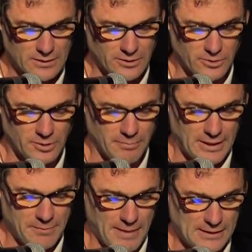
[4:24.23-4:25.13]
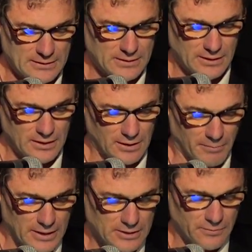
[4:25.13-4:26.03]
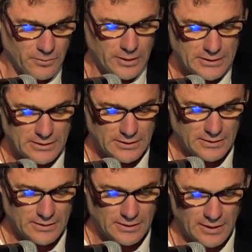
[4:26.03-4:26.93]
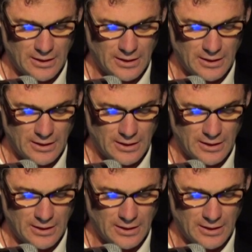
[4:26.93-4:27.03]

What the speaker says: including many Palestinian and Muslim voices.